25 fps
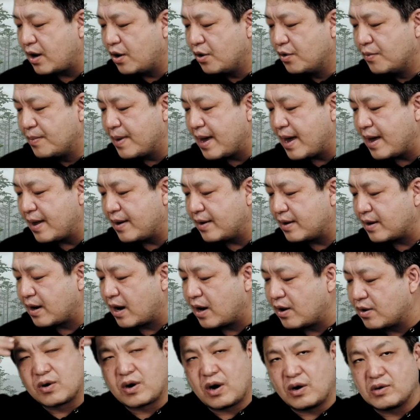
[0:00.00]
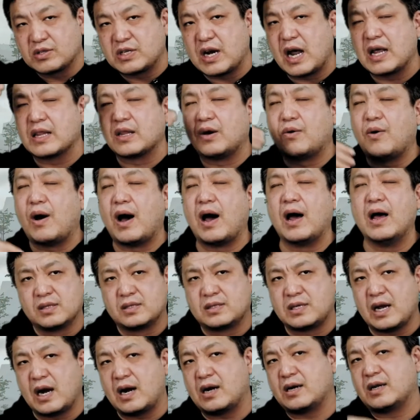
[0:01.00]
Suchomimus did not have such a
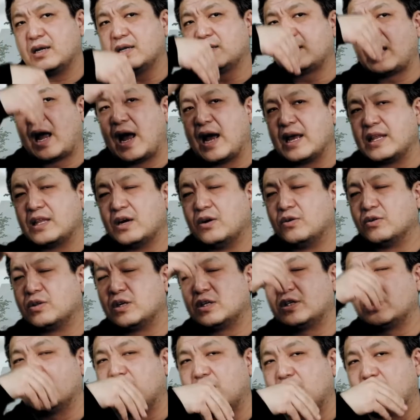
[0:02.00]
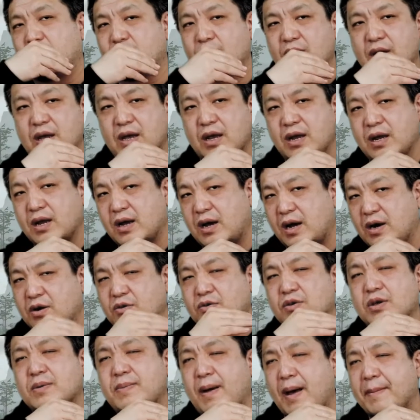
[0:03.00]
structure, so it might live on land.
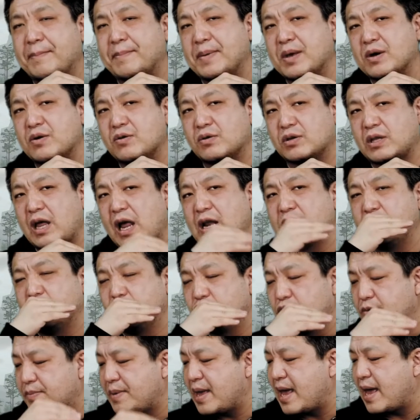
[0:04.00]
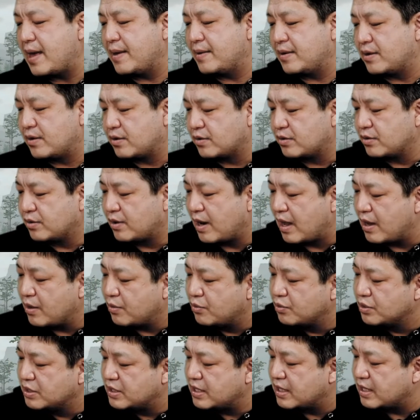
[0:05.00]
The skulls of Suchomimus
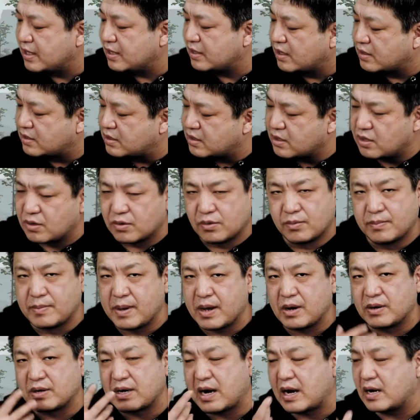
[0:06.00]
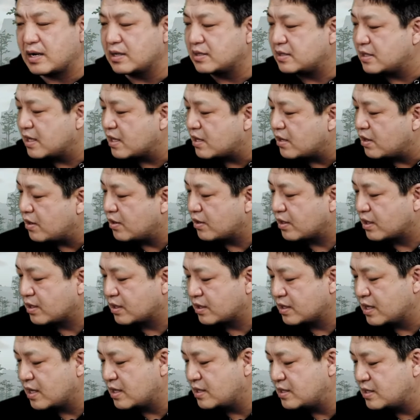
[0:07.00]
found in the past were not complete,
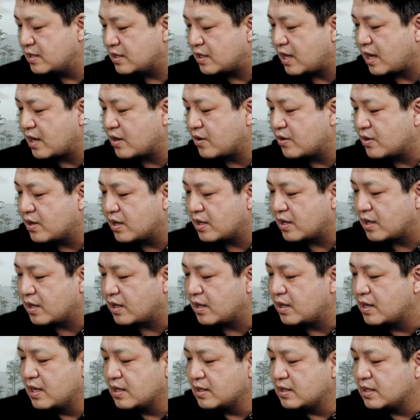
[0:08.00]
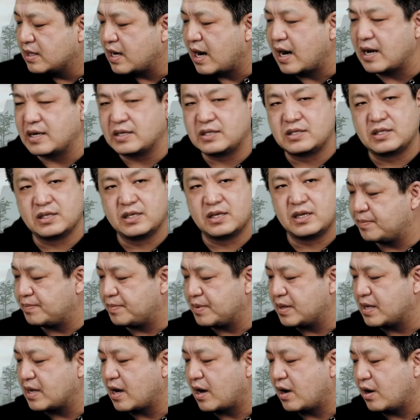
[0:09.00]
because only this part of their skull was
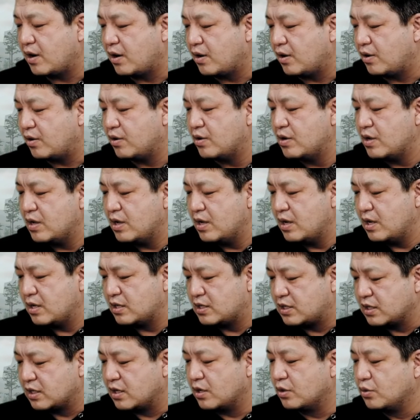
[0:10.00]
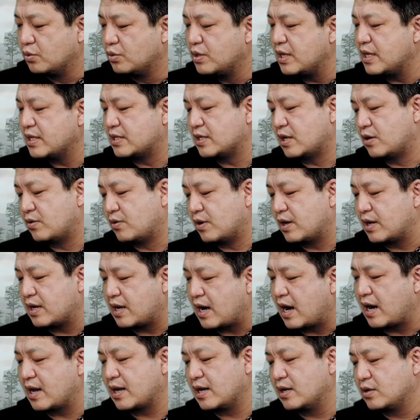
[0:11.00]
found, and not the parts behind
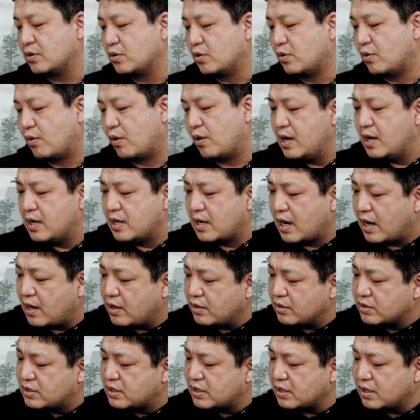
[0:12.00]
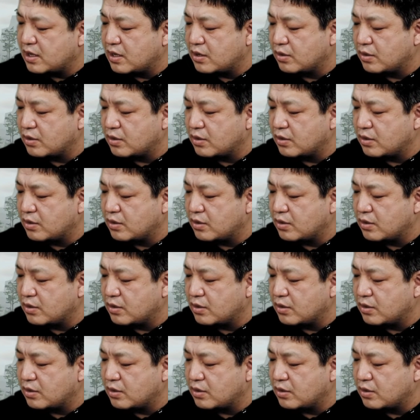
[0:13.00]
their eyes and cheekbones.